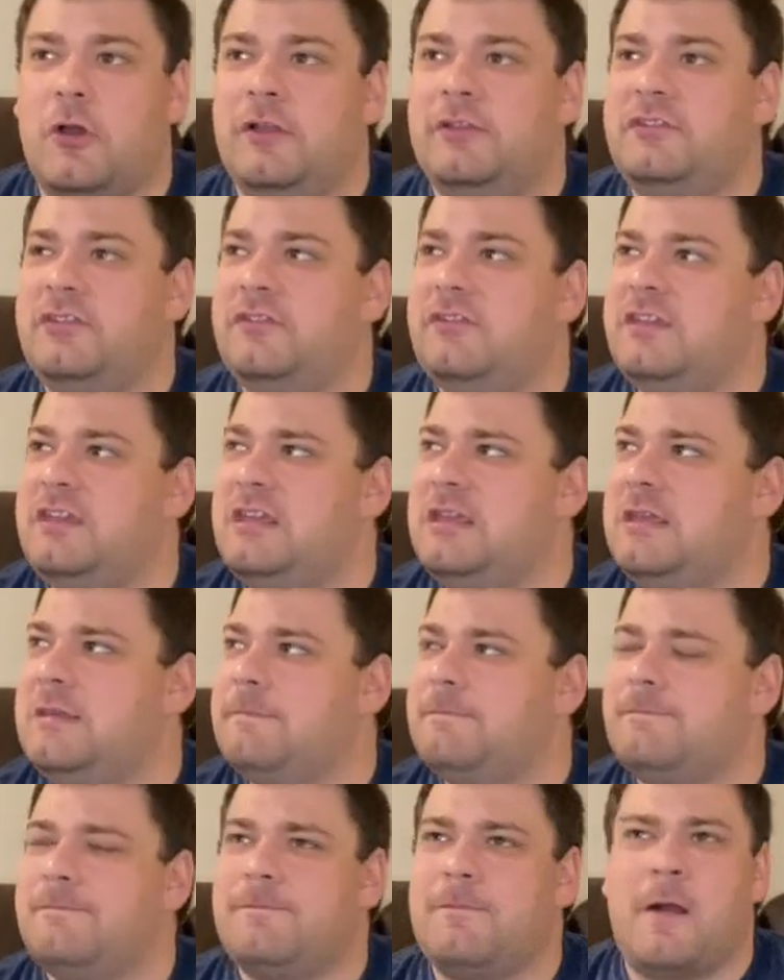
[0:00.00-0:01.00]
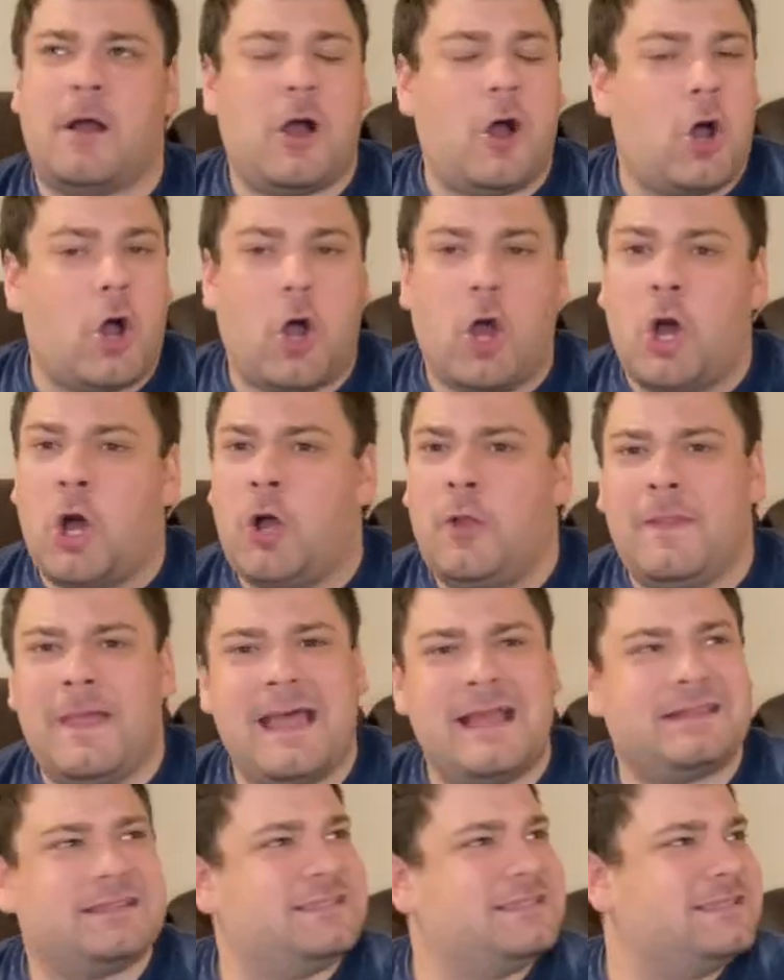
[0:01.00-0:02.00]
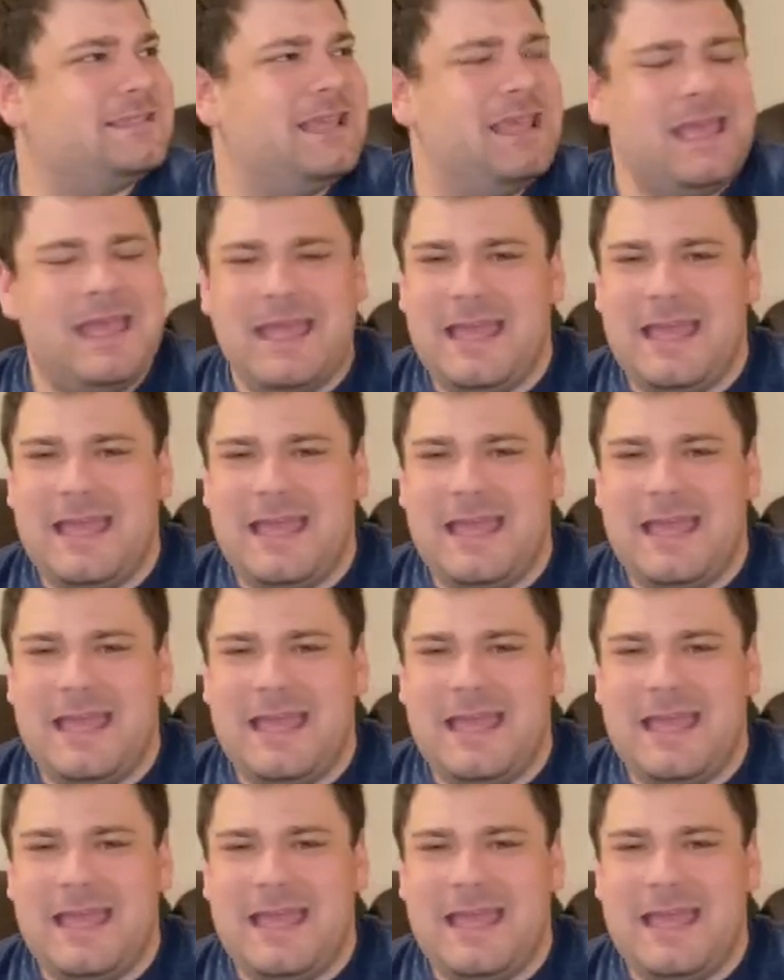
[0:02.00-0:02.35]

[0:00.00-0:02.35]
into the hall that's